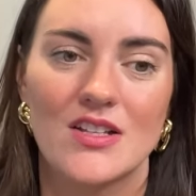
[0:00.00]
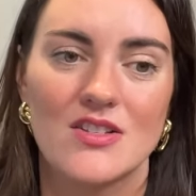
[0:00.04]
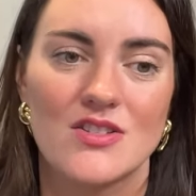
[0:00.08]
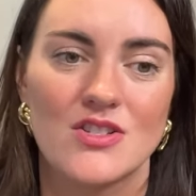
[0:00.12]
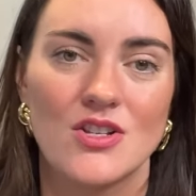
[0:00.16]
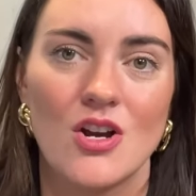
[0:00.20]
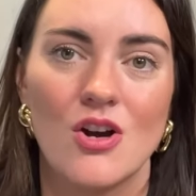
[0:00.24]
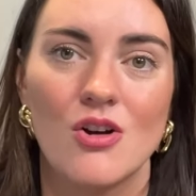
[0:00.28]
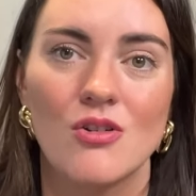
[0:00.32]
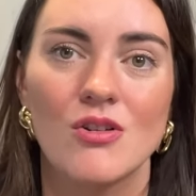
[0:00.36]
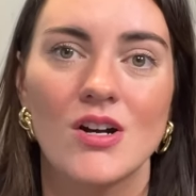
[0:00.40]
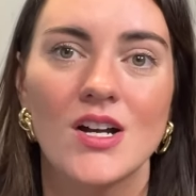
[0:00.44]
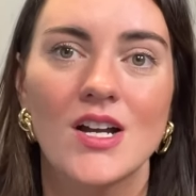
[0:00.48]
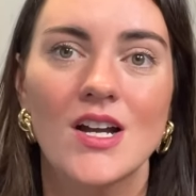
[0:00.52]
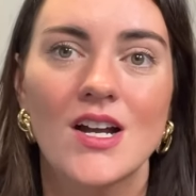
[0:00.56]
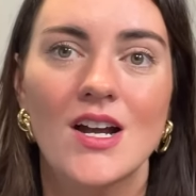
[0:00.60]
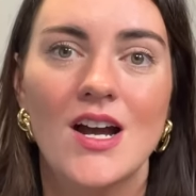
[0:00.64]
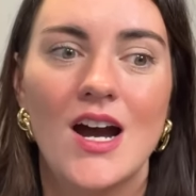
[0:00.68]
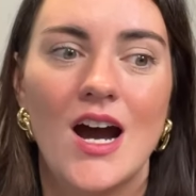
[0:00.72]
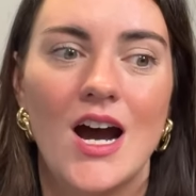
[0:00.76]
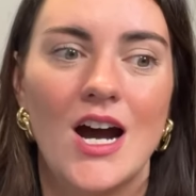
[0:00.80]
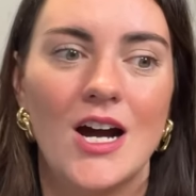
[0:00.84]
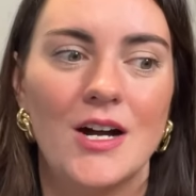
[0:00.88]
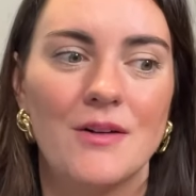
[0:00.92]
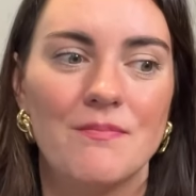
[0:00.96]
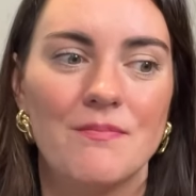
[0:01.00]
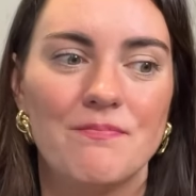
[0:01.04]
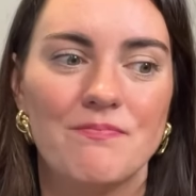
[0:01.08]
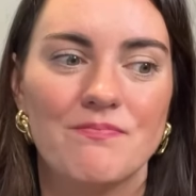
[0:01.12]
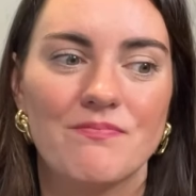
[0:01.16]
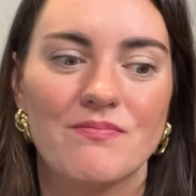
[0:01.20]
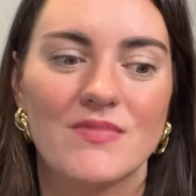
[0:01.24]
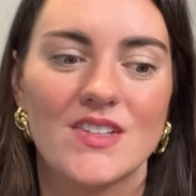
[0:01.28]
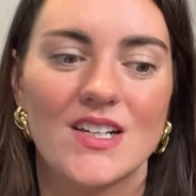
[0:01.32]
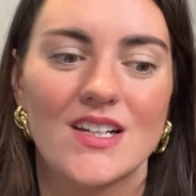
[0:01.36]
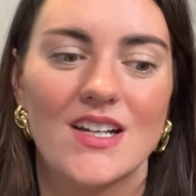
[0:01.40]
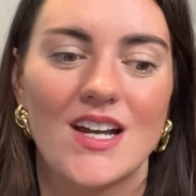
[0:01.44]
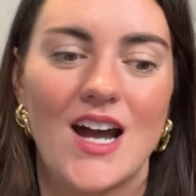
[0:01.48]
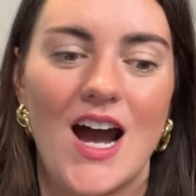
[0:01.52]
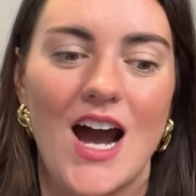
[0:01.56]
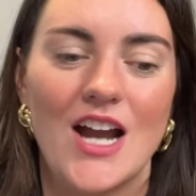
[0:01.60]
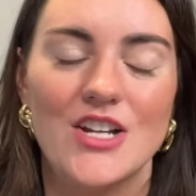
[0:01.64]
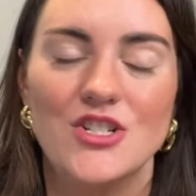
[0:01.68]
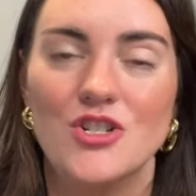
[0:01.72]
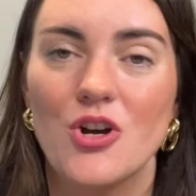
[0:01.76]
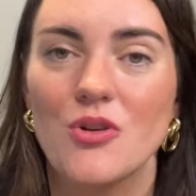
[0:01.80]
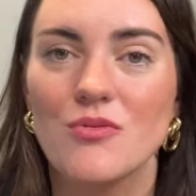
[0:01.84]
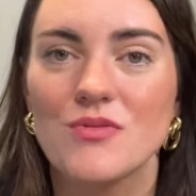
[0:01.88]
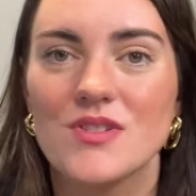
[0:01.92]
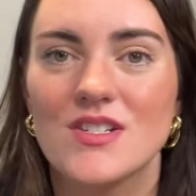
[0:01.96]
So I
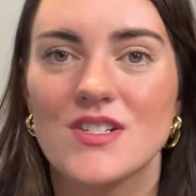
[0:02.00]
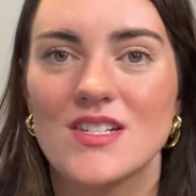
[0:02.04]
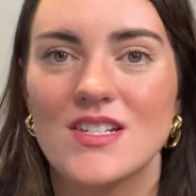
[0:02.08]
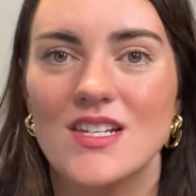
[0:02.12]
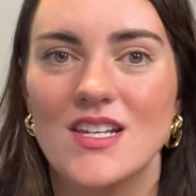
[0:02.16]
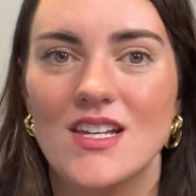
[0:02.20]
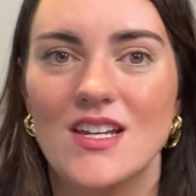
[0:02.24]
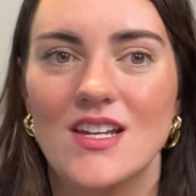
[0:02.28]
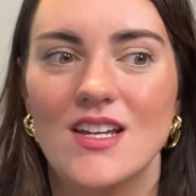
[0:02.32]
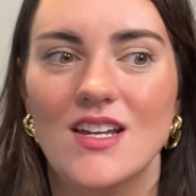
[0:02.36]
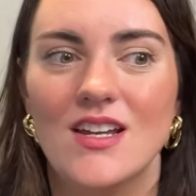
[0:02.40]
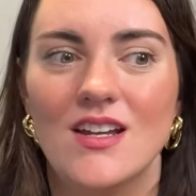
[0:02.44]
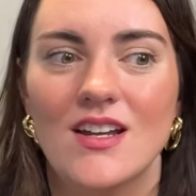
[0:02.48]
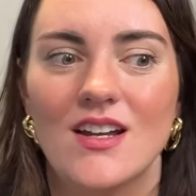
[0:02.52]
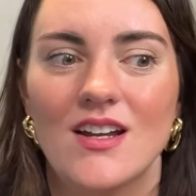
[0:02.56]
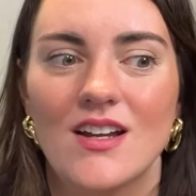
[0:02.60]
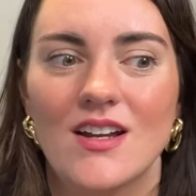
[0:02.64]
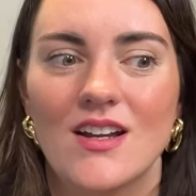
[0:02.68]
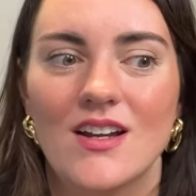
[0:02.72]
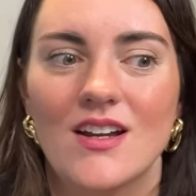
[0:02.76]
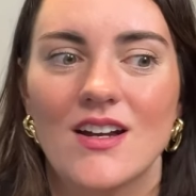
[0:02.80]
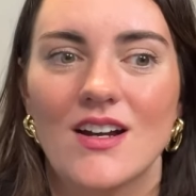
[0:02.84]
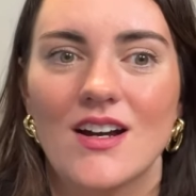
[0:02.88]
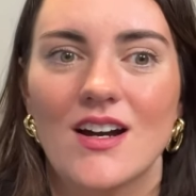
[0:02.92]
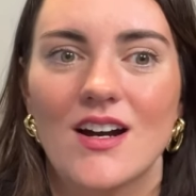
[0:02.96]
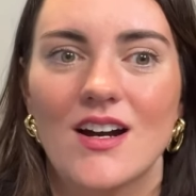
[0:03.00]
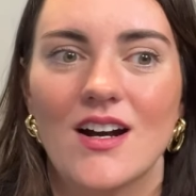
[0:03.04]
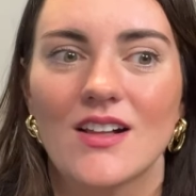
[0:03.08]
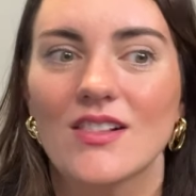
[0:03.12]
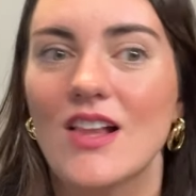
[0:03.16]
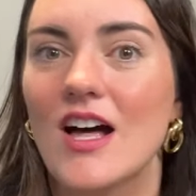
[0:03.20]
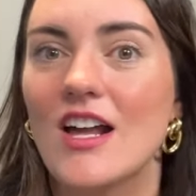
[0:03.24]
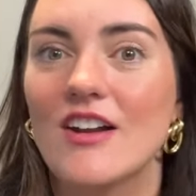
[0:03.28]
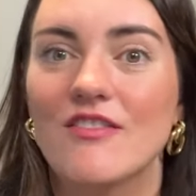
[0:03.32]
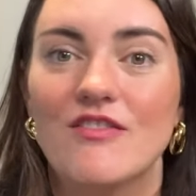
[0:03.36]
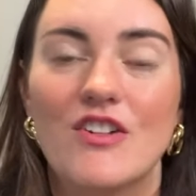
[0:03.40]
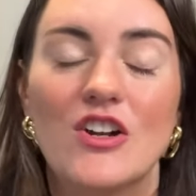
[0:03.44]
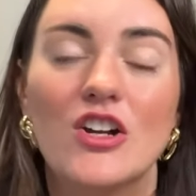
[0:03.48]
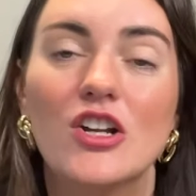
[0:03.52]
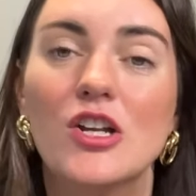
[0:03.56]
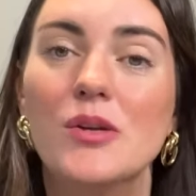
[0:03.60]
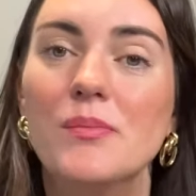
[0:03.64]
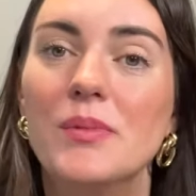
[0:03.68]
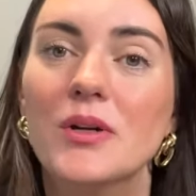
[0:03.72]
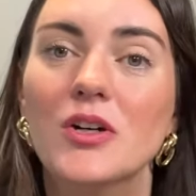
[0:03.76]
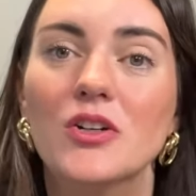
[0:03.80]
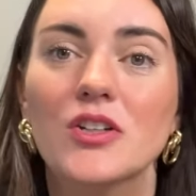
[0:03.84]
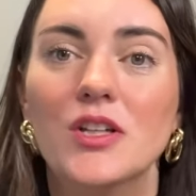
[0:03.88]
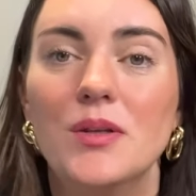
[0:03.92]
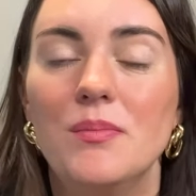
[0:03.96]
don't see a lot of
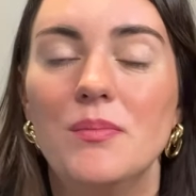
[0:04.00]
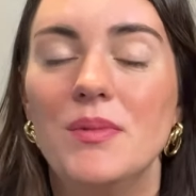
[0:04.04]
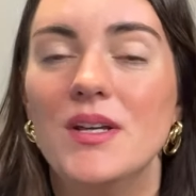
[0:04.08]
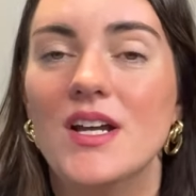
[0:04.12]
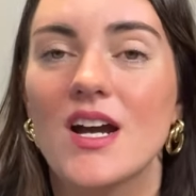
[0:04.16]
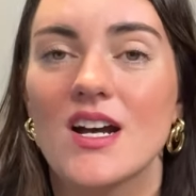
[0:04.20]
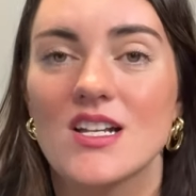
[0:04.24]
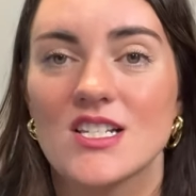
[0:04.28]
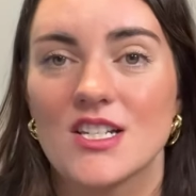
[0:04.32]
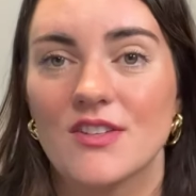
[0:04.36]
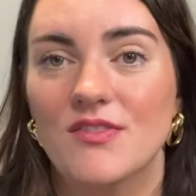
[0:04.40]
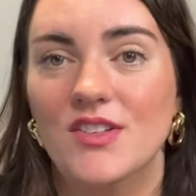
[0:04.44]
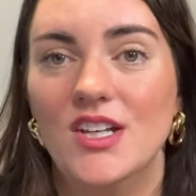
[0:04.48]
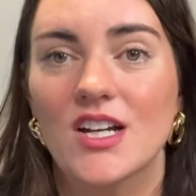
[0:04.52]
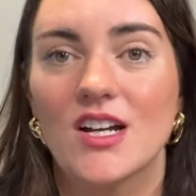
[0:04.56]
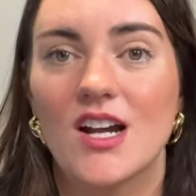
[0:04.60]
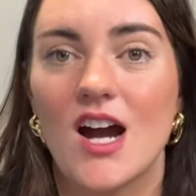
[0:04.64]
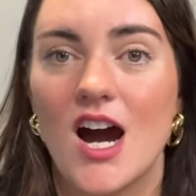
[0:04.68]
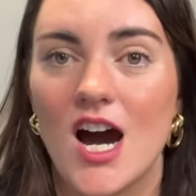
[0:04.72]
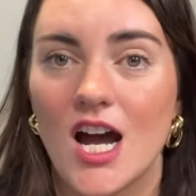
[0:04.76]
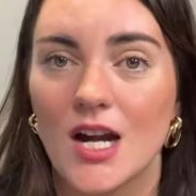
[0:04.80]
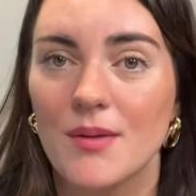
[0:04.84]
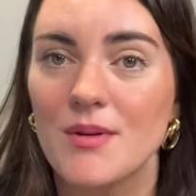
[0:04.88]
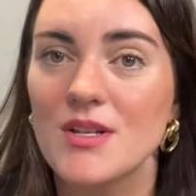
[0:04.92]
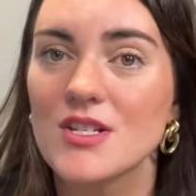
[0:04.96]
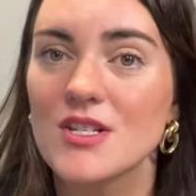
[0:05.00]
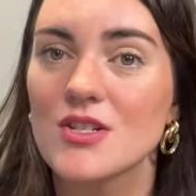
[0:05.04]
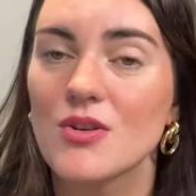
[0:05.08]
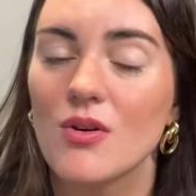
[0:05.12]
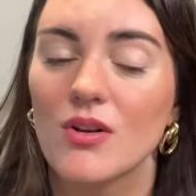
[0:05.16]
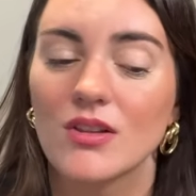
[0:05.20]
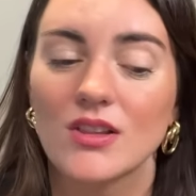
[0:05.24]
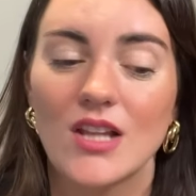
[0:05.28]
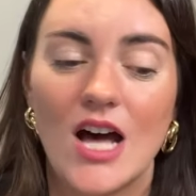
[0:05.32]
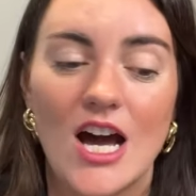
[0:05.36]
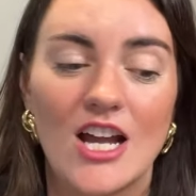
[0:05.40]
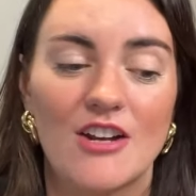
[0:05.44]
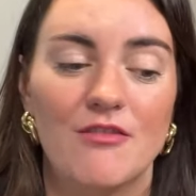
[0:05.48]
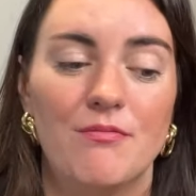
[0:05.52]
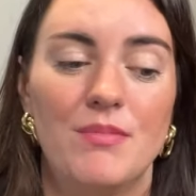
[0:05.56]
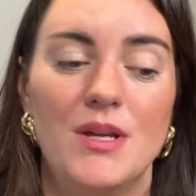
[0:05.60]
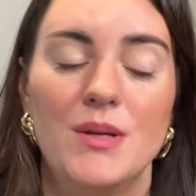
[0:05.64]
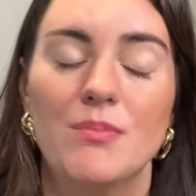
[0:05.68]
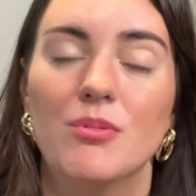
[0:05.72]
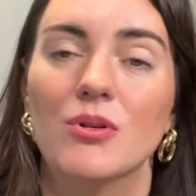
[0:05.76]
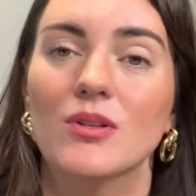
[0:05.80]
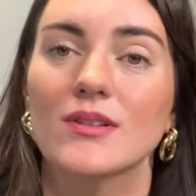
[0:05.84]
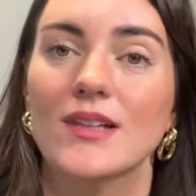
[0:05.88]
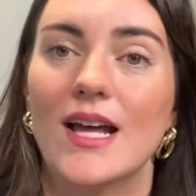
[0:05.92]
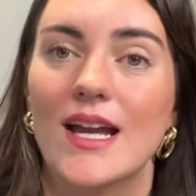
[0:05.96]
variability because of the economy. So a lot of
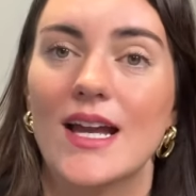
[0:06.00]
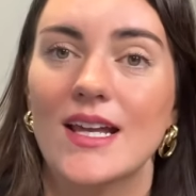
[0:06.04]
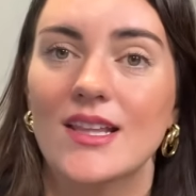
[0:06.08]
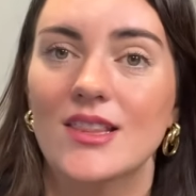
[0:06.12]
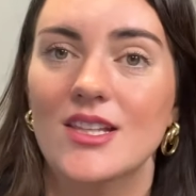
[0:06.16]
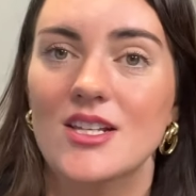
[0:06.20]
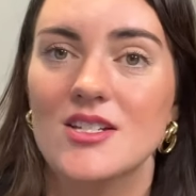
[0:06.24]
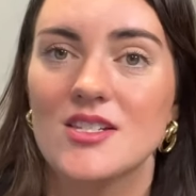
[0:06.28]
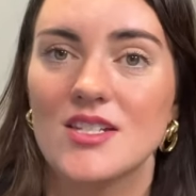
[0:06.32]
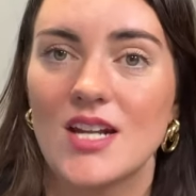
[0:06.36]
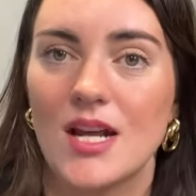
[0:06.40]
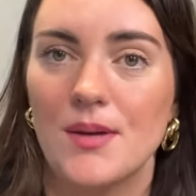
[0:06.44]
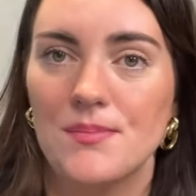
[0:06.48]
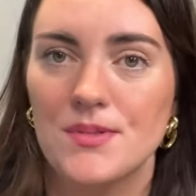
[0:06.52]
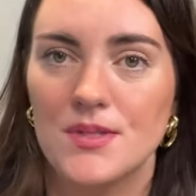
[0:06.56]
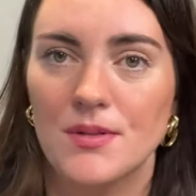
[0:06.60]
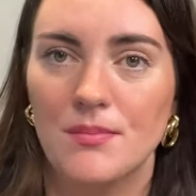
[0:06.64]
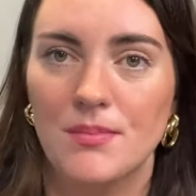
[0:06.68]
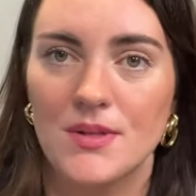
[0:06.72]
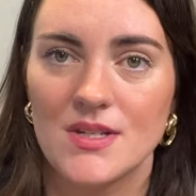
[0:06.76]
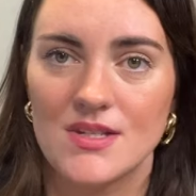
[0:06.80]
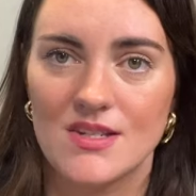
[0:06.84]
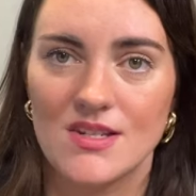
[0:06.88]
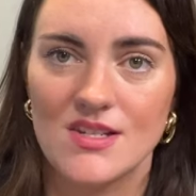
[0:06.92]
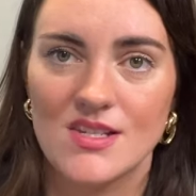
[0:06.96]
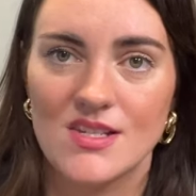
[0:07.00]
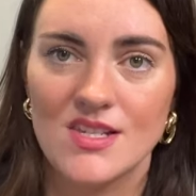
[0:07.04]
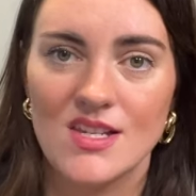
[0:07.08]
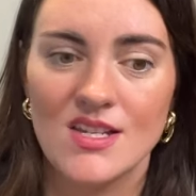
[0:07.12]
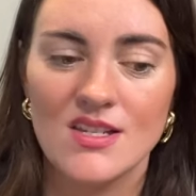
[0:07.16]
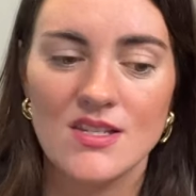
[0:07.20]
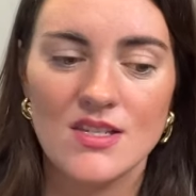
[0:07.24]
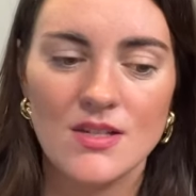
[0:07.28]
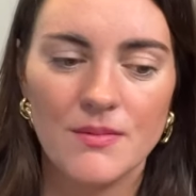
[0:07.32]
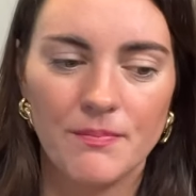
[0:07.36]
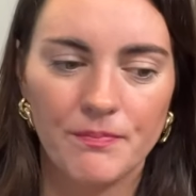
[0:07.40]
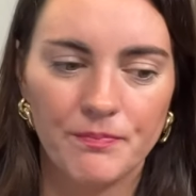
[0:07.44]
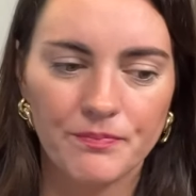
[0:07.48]
people like these types of businesses,